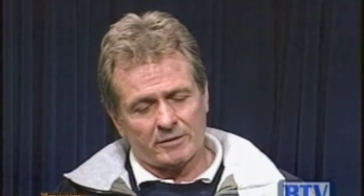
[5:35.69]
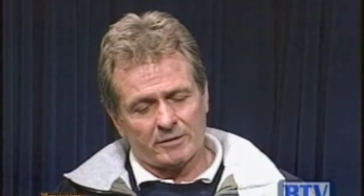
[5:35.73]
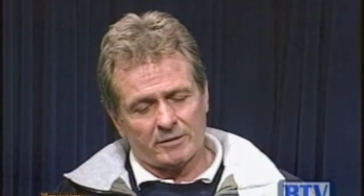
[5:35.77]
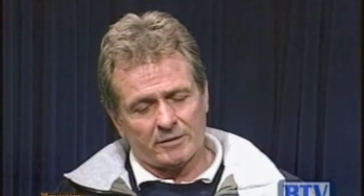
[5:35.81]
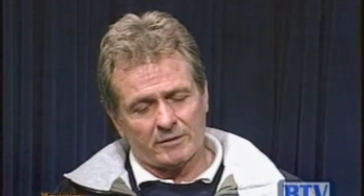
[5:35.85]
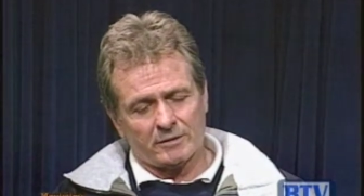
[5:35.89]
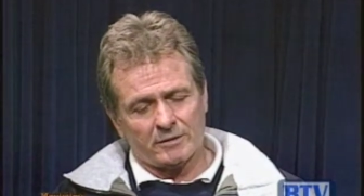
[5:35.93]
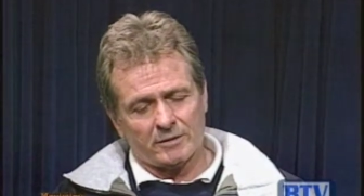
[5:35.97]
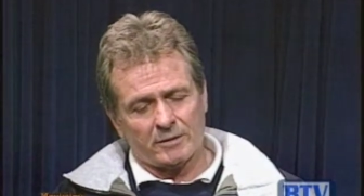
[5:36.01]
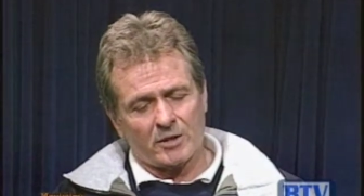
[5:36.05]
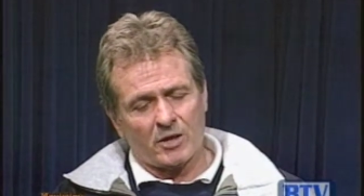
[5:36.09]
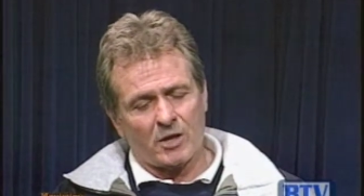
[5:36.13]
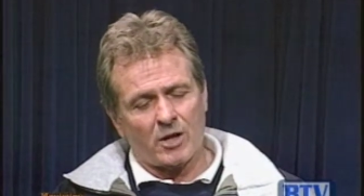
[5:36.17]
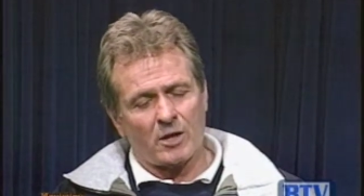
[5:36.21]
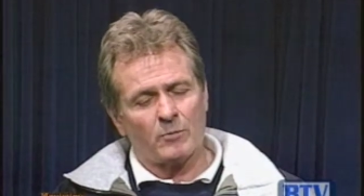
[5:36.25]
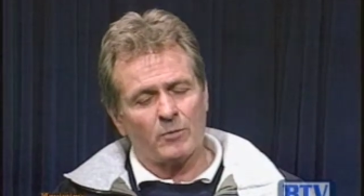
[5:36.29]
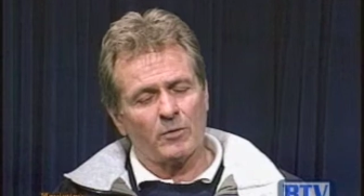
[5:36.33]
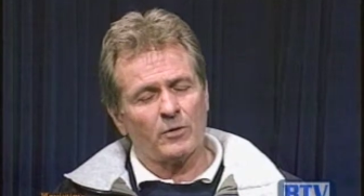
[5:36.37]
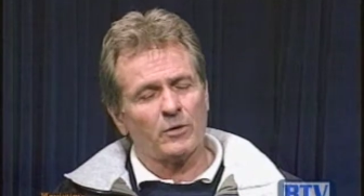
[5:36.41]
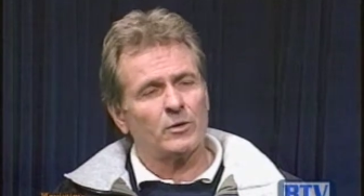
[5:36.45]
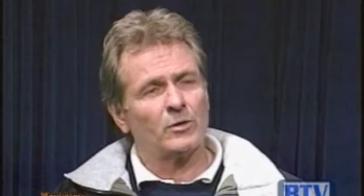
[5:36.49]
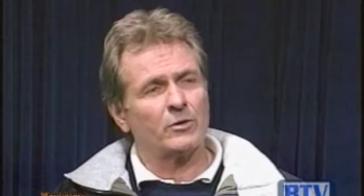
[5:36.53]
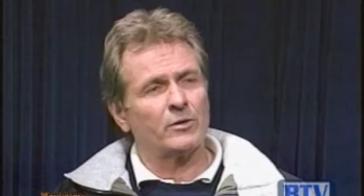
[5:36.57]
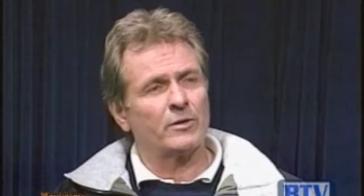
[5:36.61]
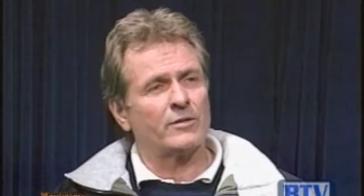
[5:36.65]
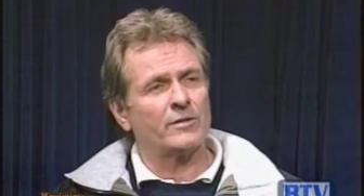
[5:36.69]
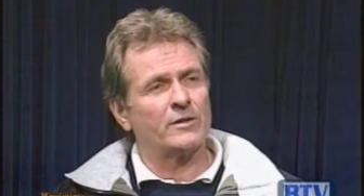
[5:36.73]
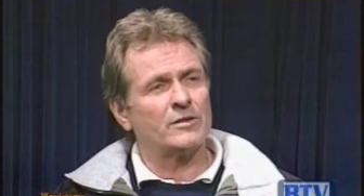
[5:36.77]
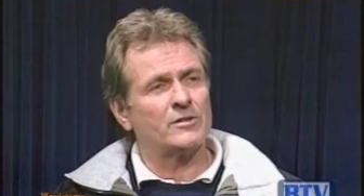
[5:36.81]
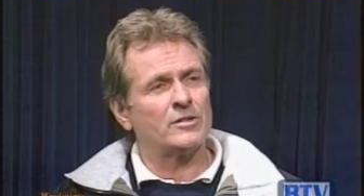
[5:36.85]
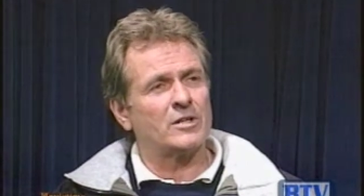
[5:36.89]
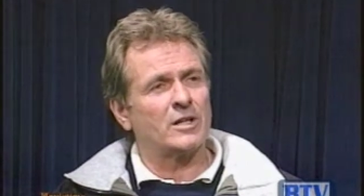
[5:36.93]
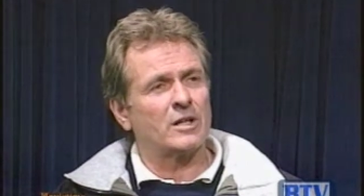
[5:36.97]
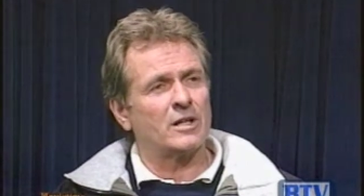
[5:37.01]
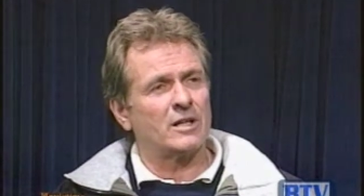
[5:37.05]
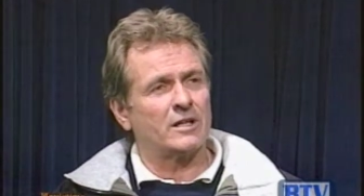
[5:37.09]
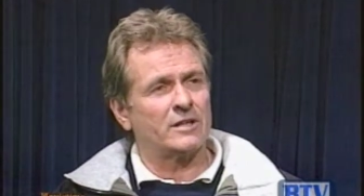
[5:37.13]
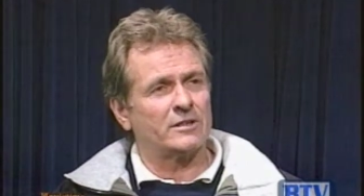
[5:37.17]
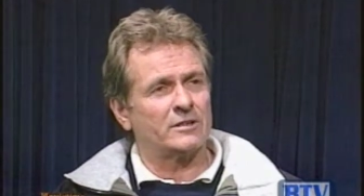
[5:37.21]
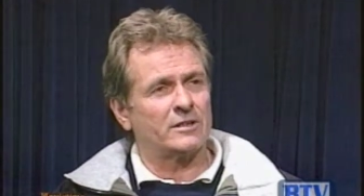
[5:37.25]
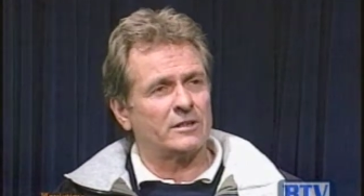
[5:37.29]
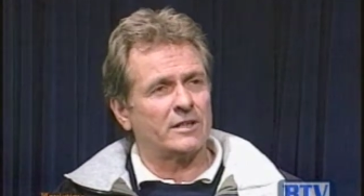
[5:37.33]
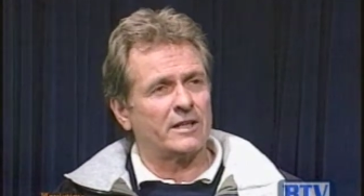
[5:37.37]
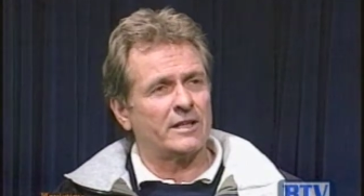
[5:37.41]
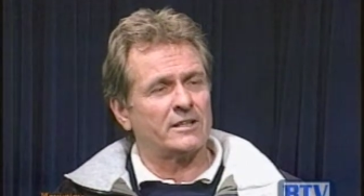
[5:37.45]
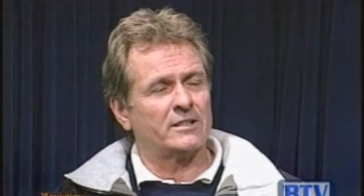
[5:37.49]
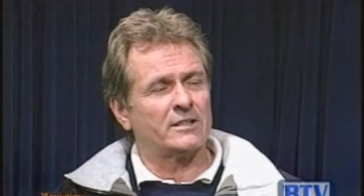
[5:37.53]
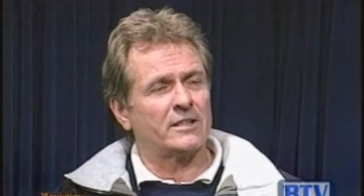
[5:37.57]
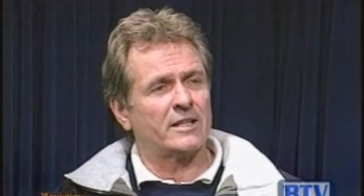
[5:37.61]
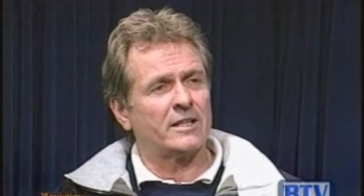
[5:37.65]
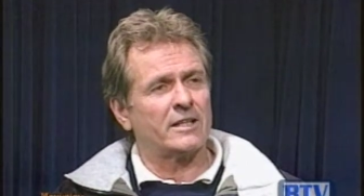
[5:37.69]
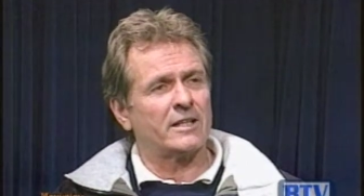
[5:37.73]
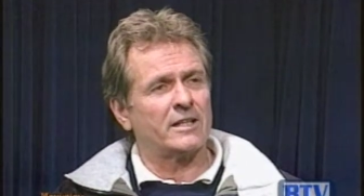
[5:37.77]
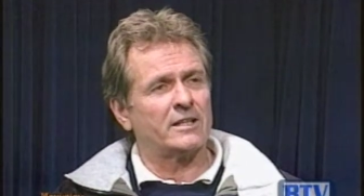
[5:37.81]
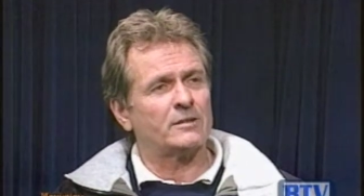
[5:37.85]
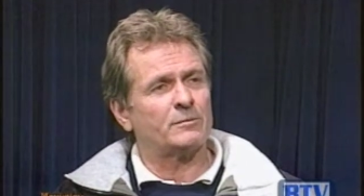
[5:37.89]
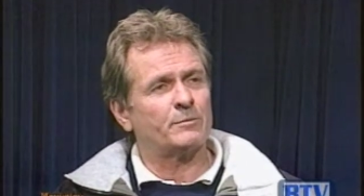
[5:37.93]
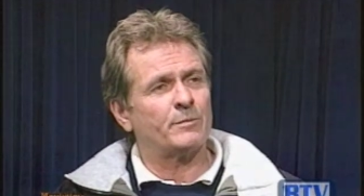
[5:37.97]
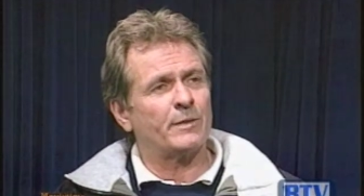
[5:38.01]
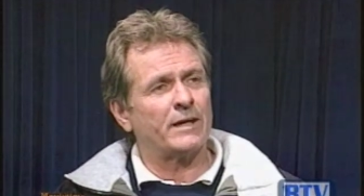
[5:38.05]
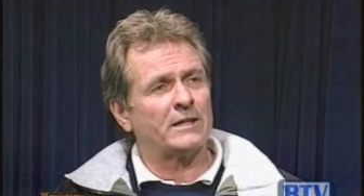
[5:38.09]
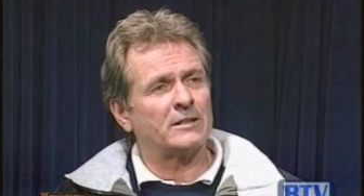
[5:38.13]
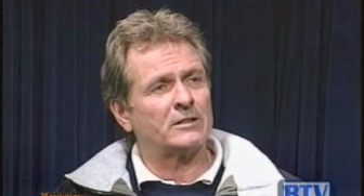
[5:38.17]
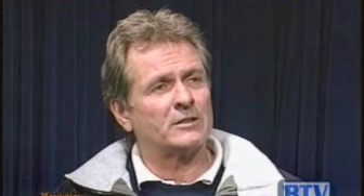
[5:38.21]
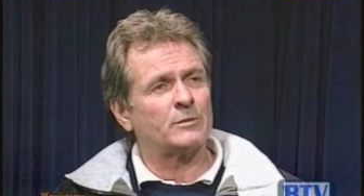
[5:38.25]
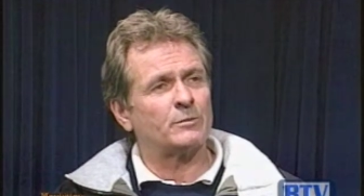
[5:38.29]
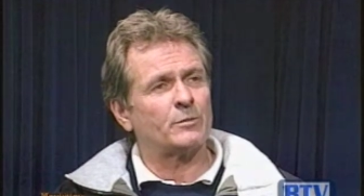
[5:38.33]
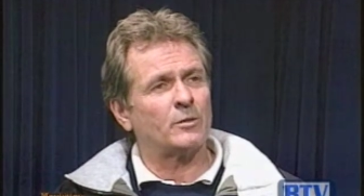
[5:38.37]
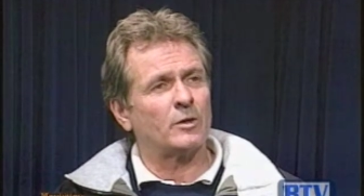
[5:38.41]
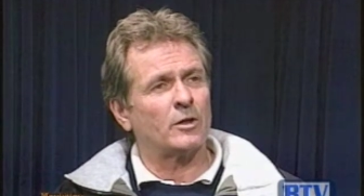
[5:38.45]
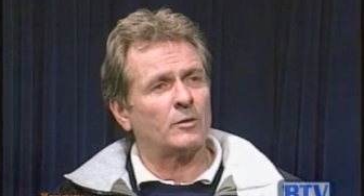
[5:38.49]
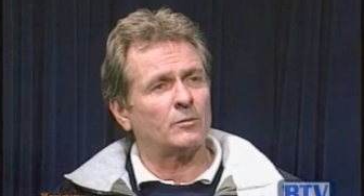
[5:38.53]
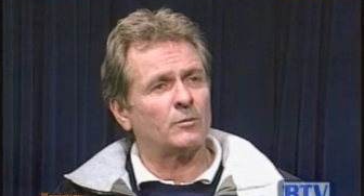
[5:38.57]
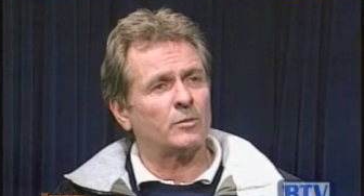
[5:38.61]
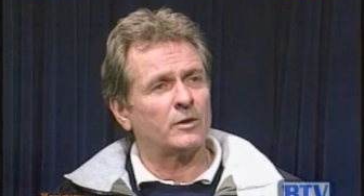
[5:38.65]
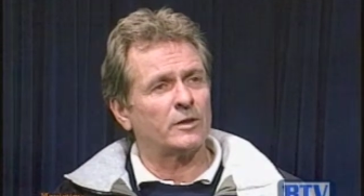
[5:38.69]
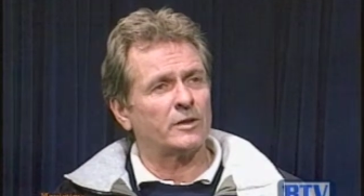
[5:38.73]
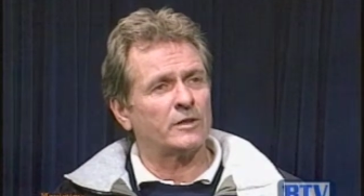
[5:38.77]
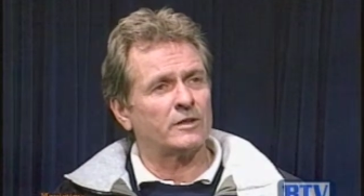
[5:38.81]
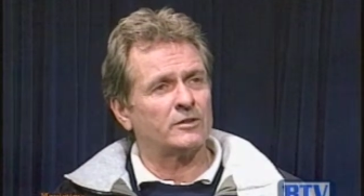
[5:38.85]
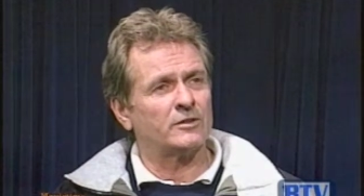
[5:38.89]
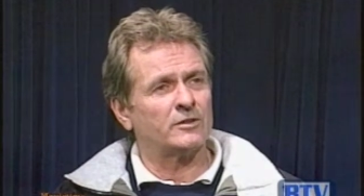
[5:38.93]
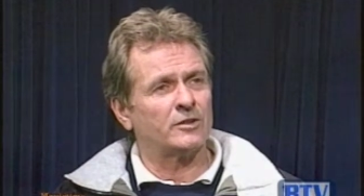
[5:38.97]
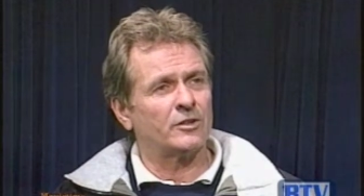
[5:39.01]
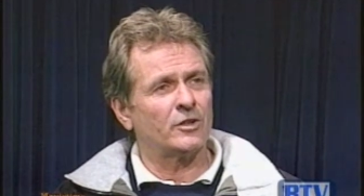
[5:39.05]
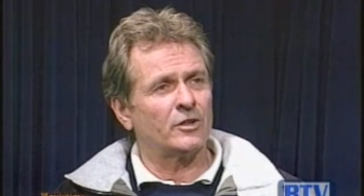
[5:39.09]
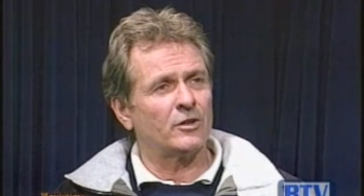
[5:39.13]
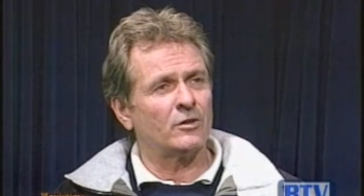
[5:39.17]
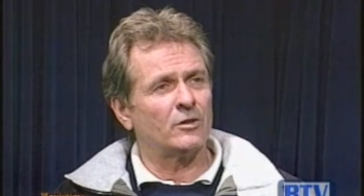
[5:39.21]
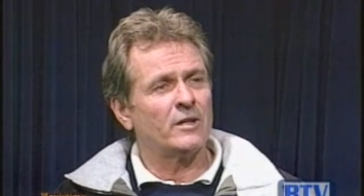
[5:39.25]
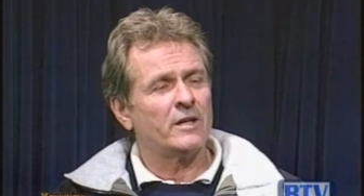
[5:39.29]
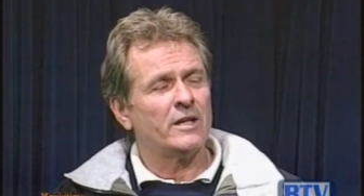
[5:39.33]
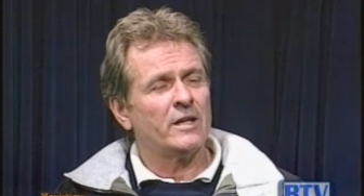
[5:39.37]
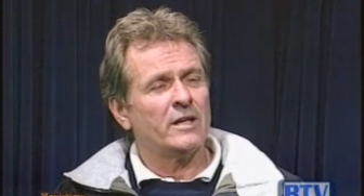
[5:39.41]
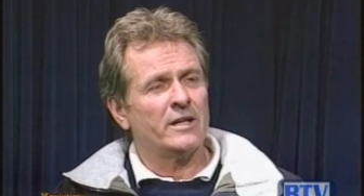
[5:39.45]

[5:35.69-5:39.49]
and Karl Malone and these guys as mm-hmm. as basketball players, you know, right.